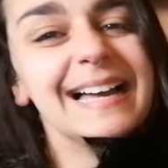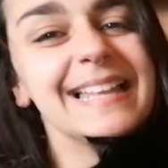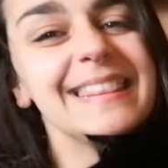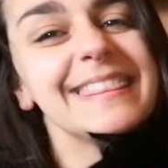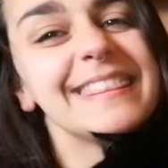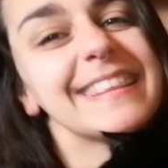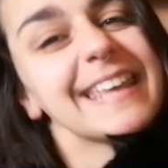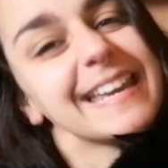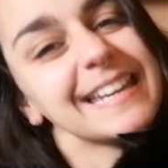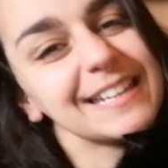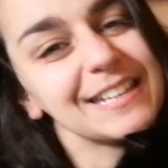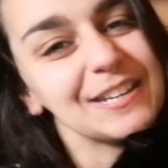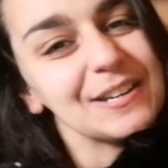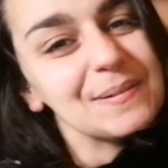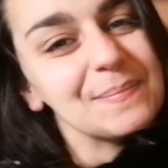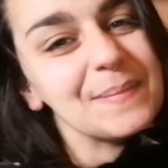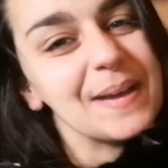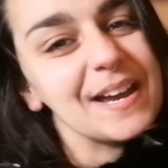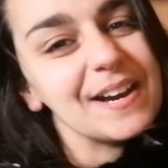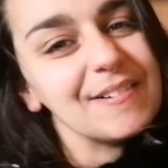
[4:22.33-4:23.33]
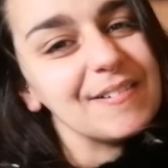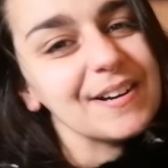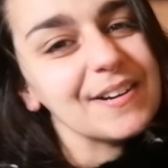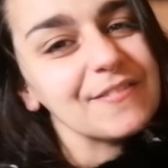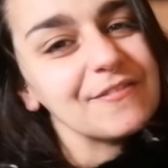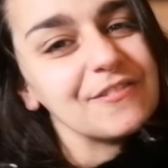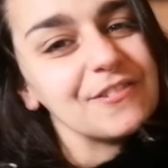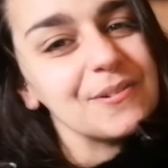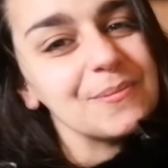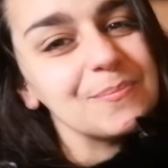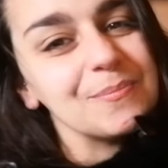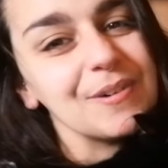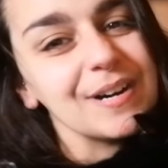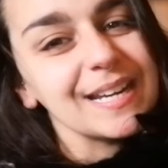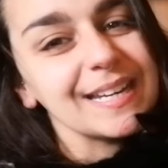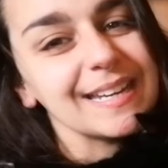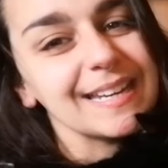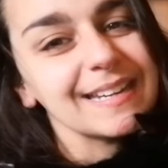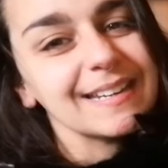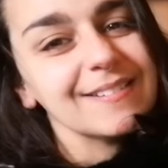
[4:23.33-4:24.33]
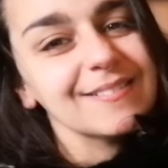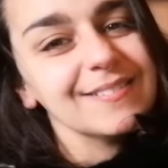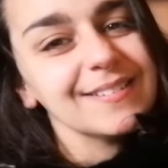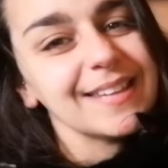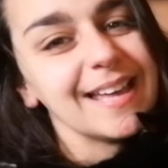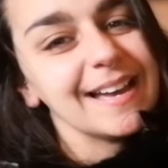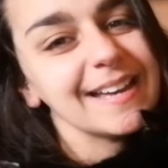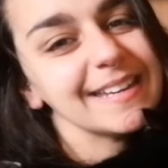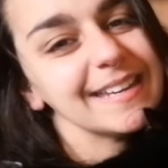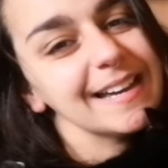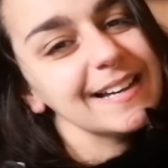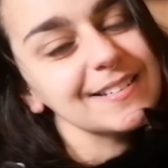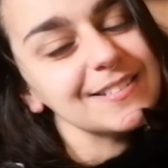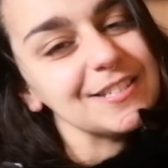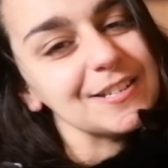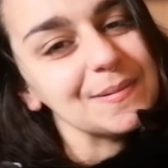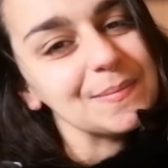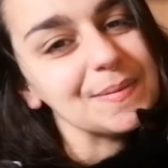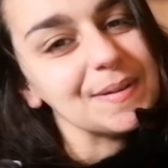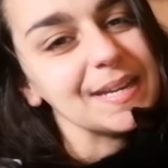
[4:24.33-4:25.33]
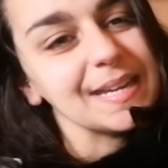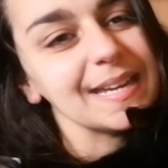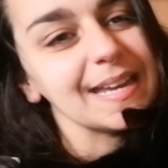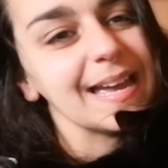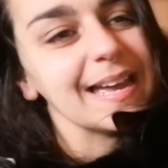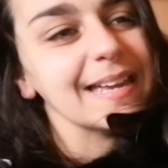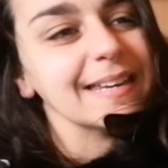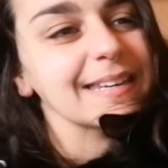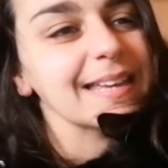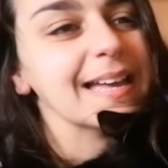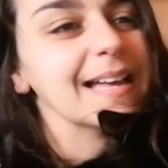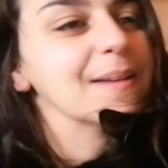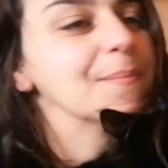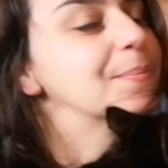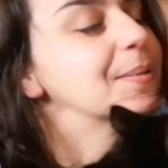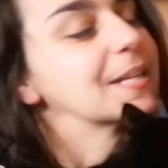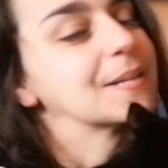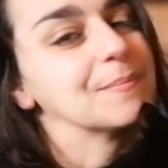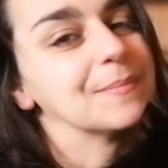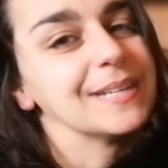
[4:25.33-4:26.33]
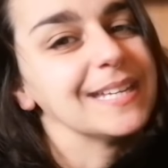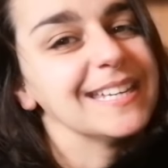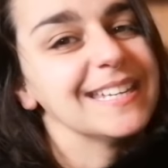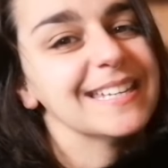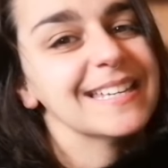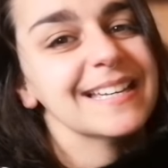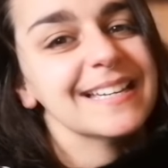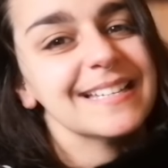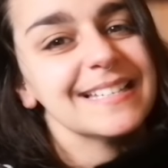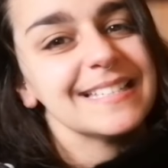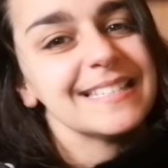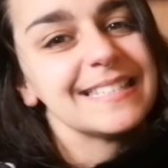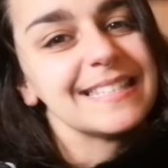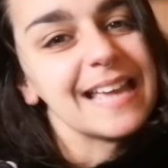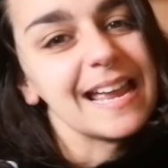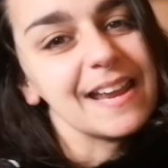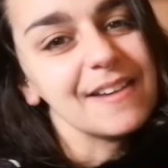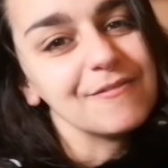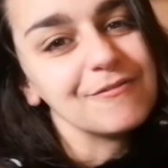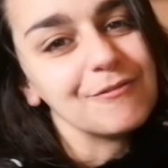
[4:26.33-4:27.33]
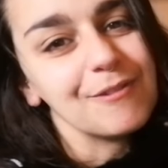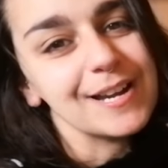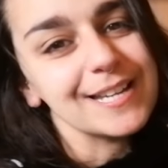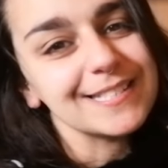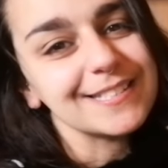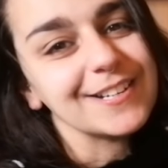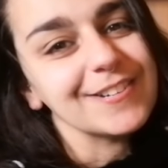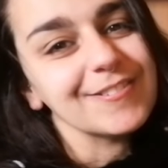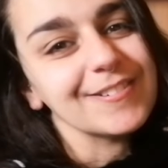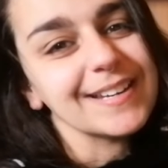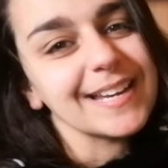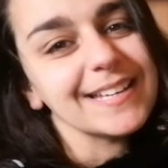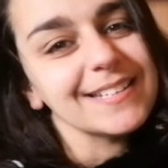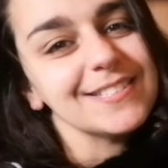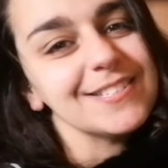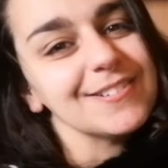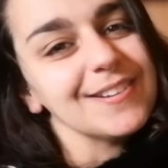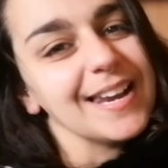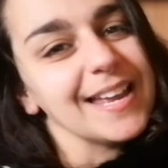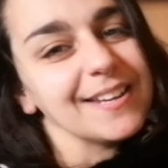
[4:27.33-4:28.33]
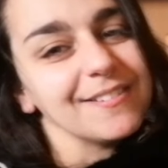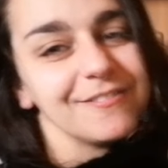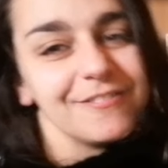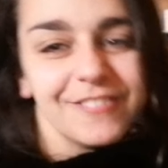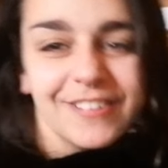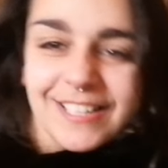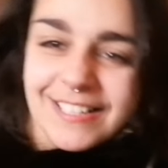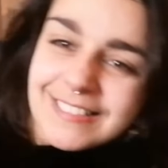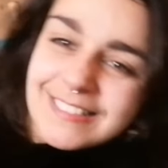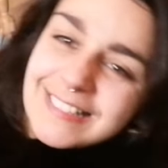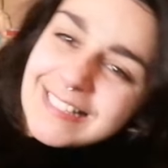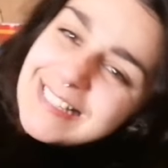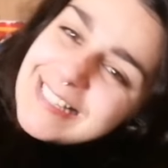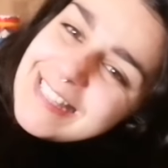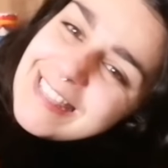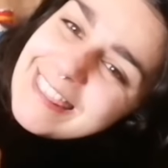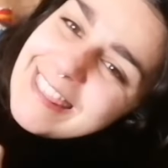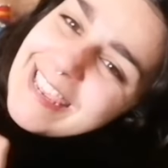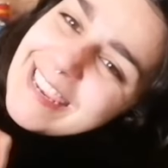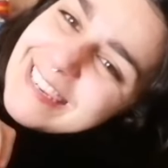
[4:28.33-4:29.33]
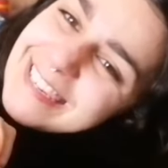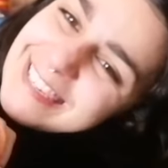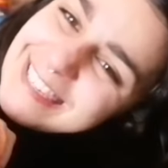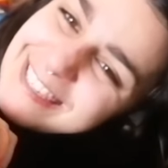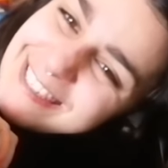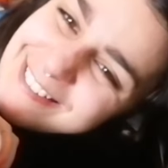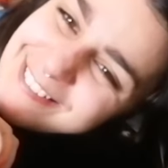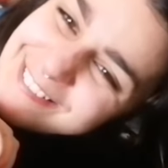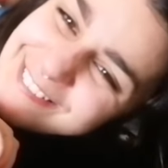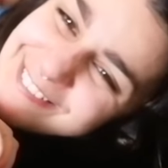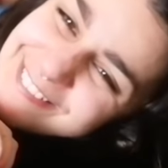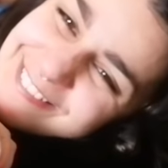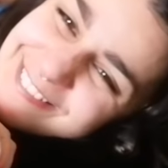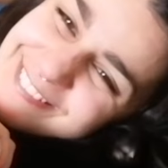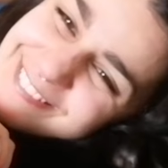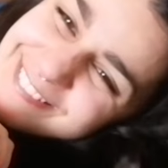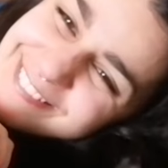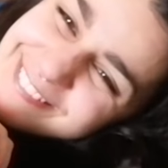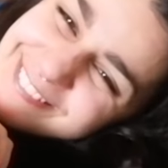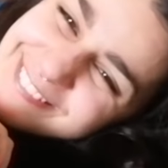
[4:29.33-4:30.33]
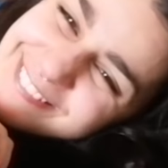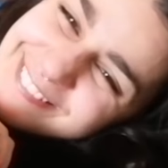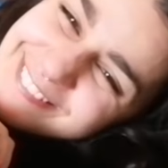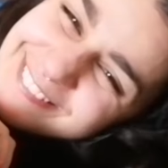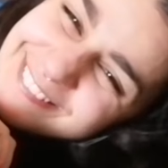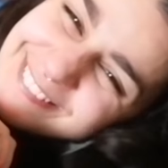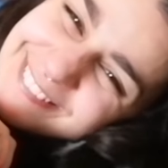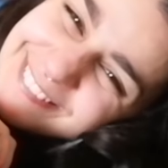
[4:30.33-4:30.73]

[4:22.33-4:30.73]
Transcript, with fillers: and thank you Mary for bringing all that yarn to me and helping me save waste going into landfill thank you